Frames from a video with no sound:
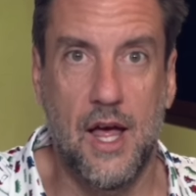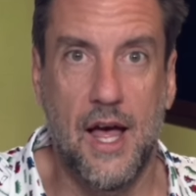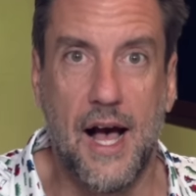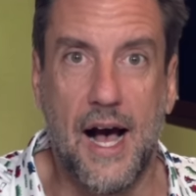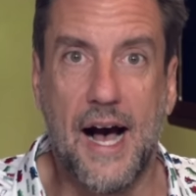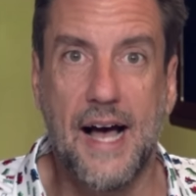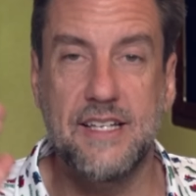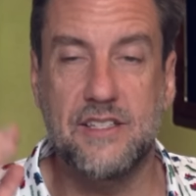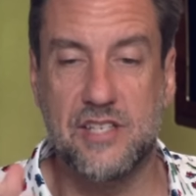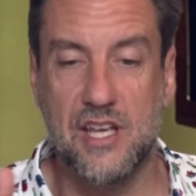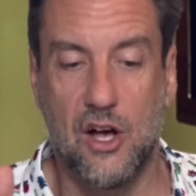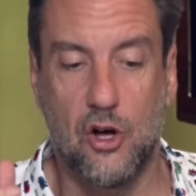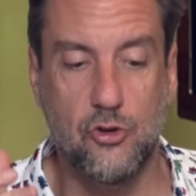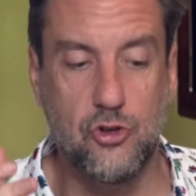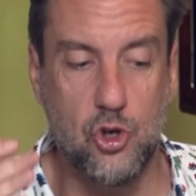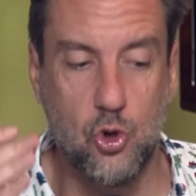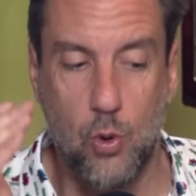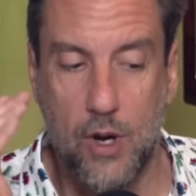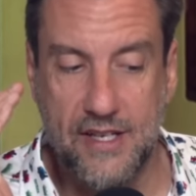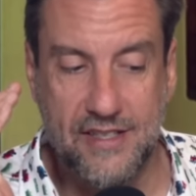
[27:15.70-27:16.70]
I tell
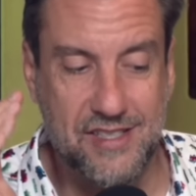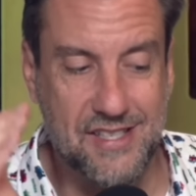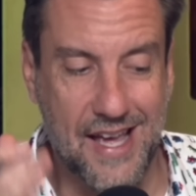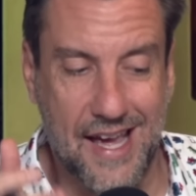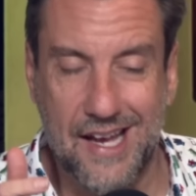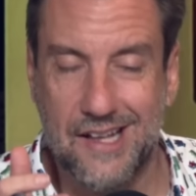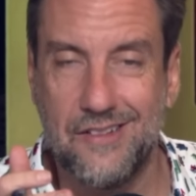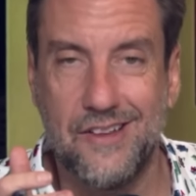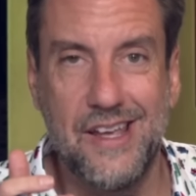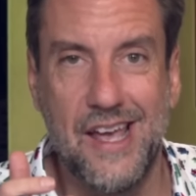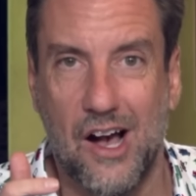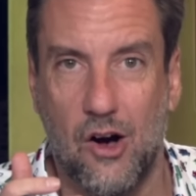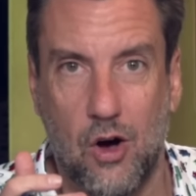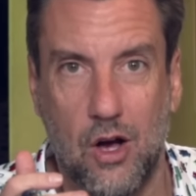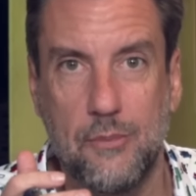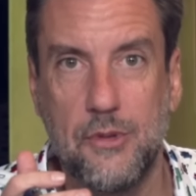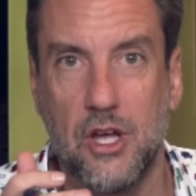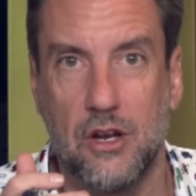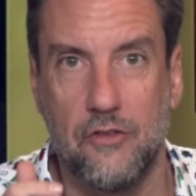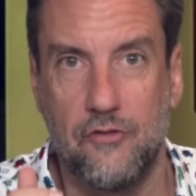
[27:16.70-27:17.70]
you exactly how
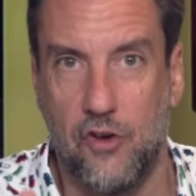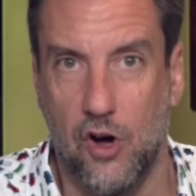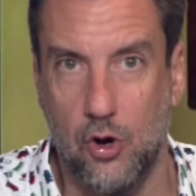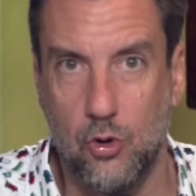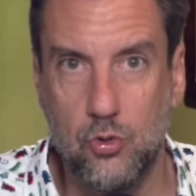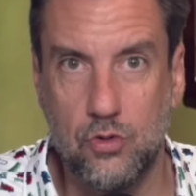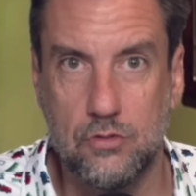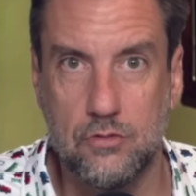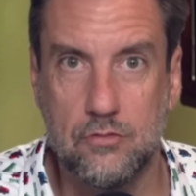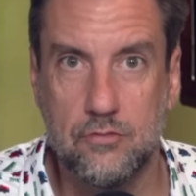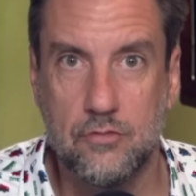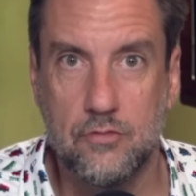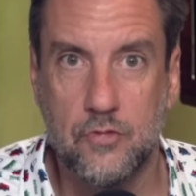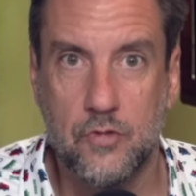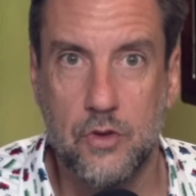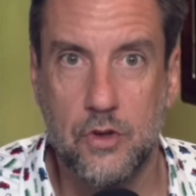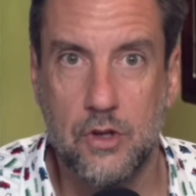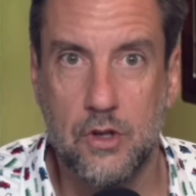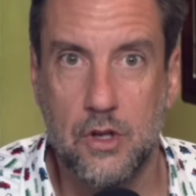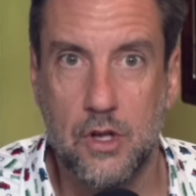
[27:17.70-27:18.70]
I'm going to vote,
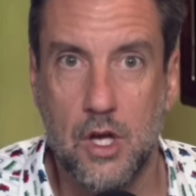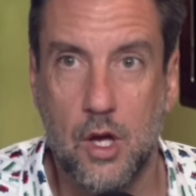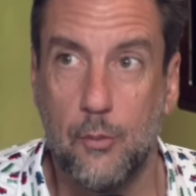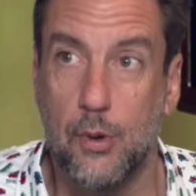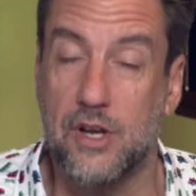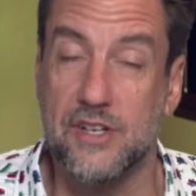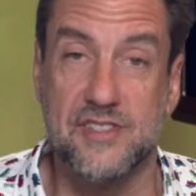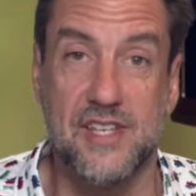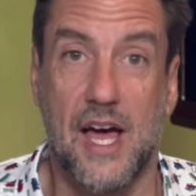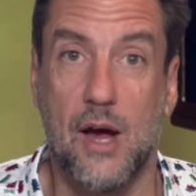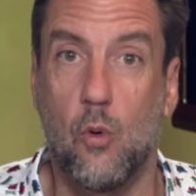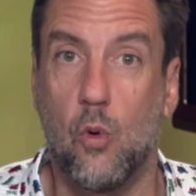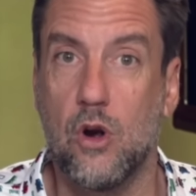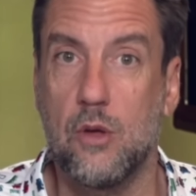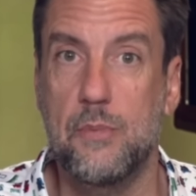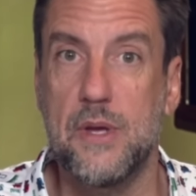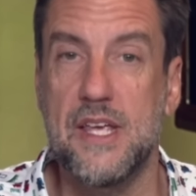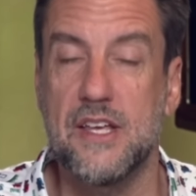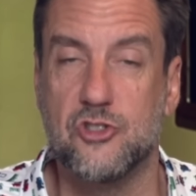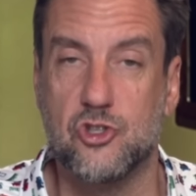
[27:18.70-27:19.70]
because I want to
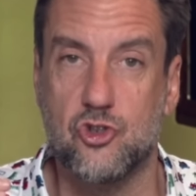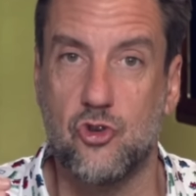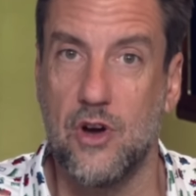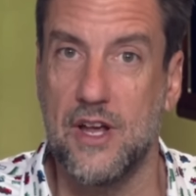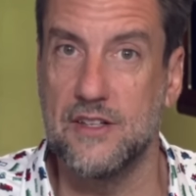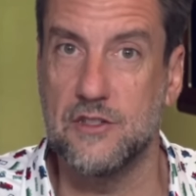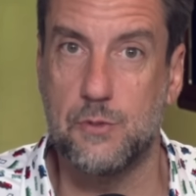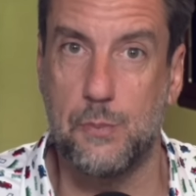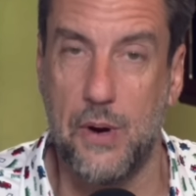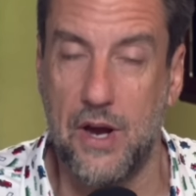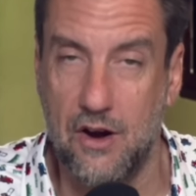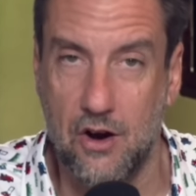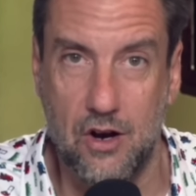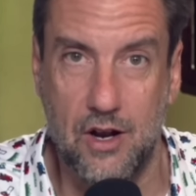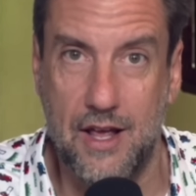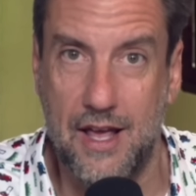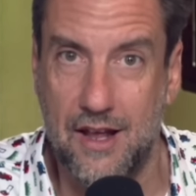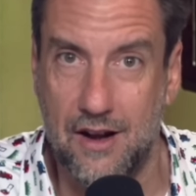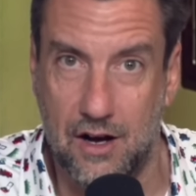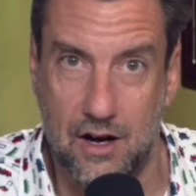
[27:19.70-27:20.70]
be as
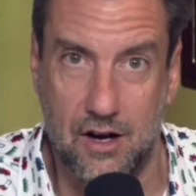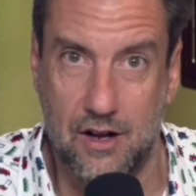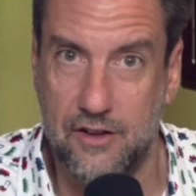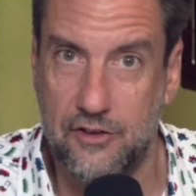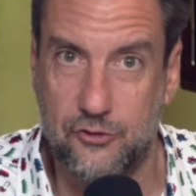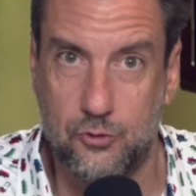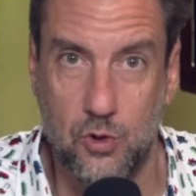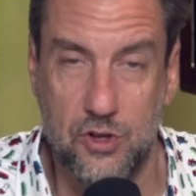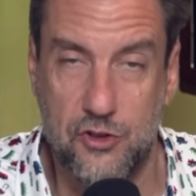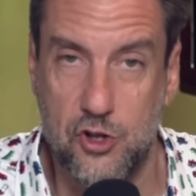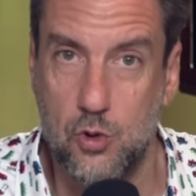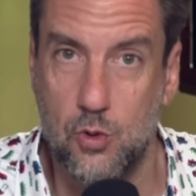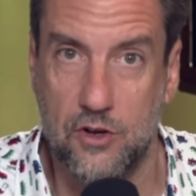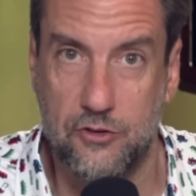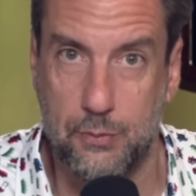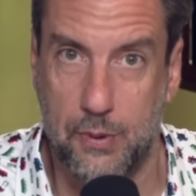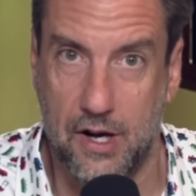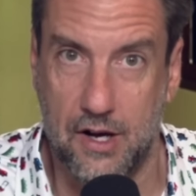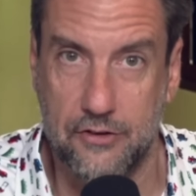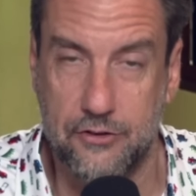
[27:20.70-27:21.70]
transparent and honest with you as
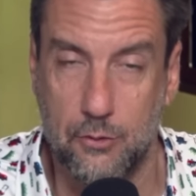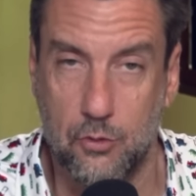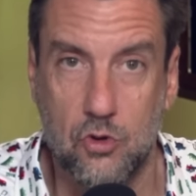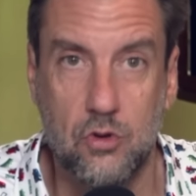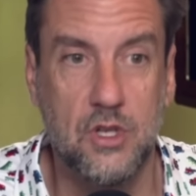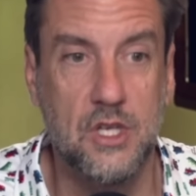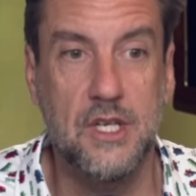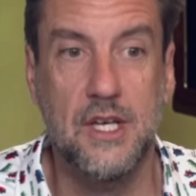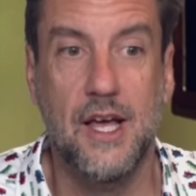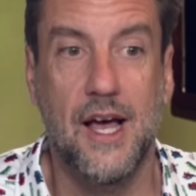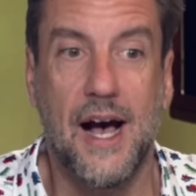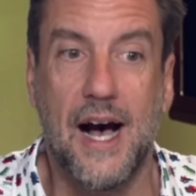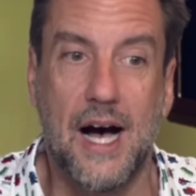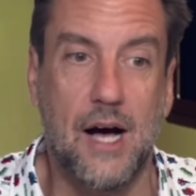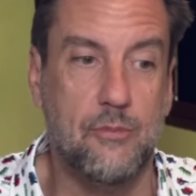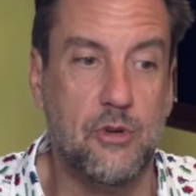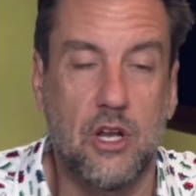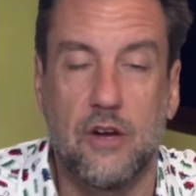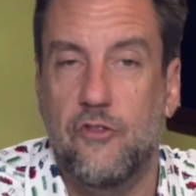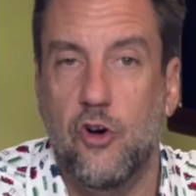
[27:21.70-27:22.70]
possible.
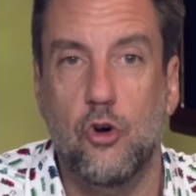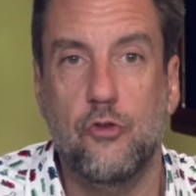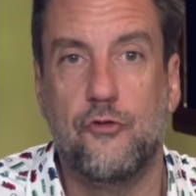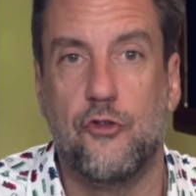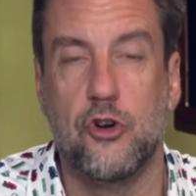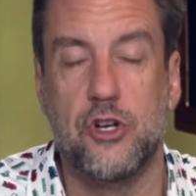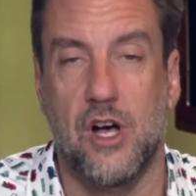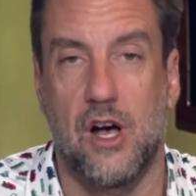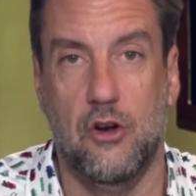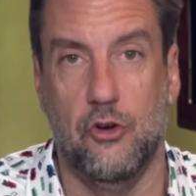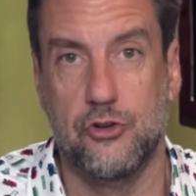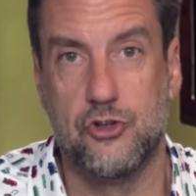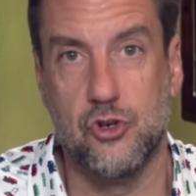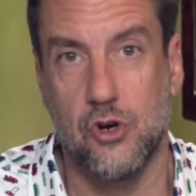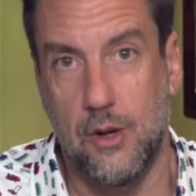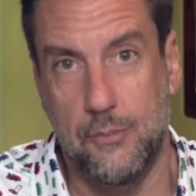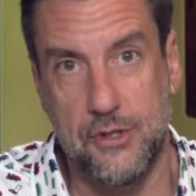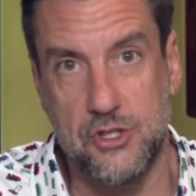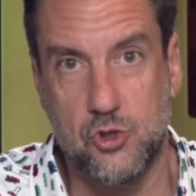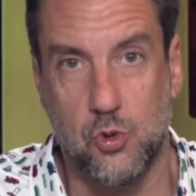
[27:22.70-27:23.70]
I'm going to vote for Donald
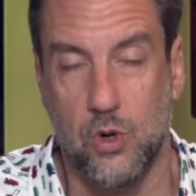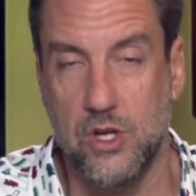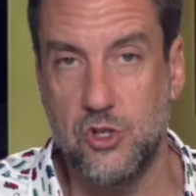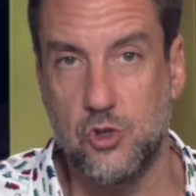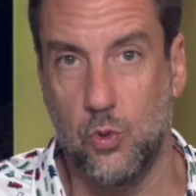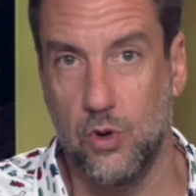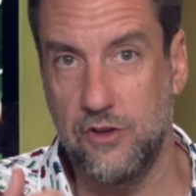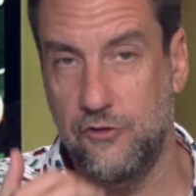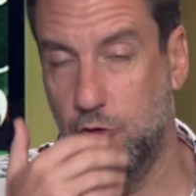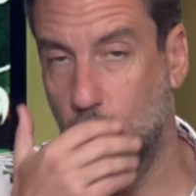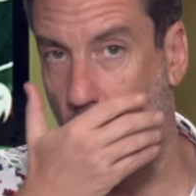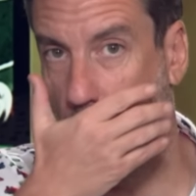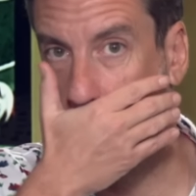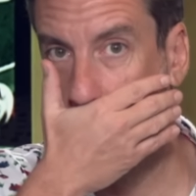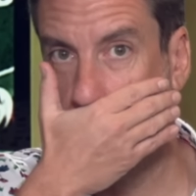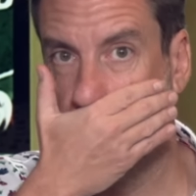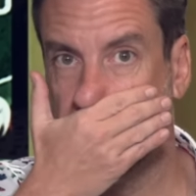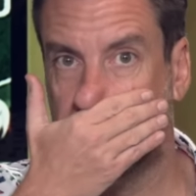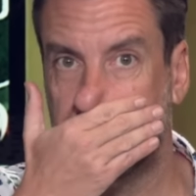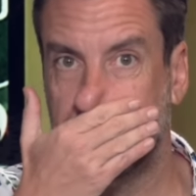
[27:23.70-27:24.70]
Trump in twenty twenty-four.
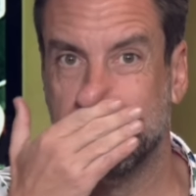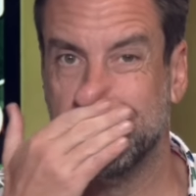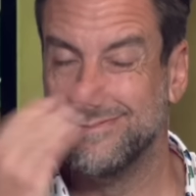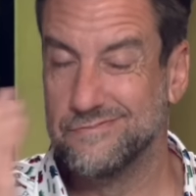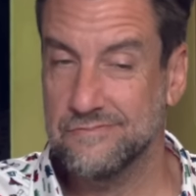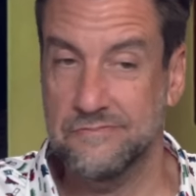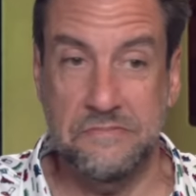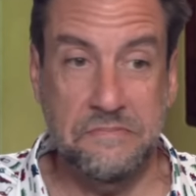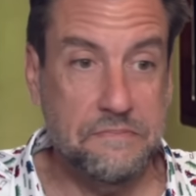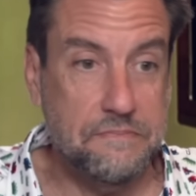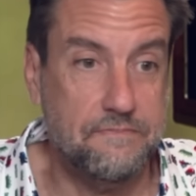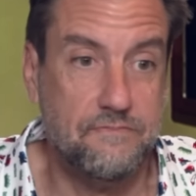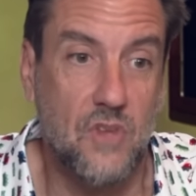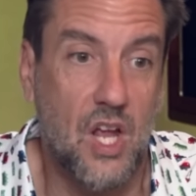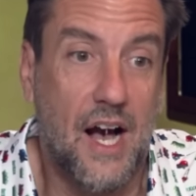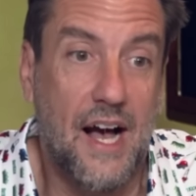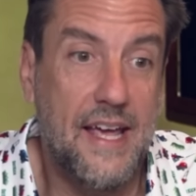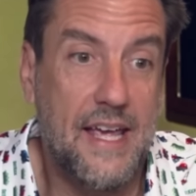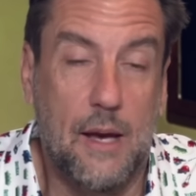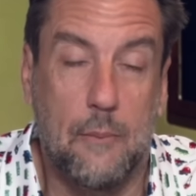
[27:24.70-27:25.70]

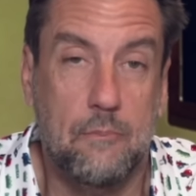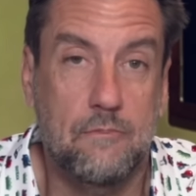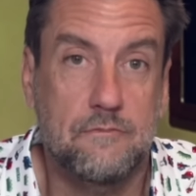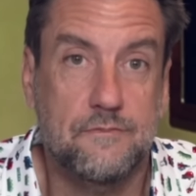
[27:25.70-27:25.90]
I am.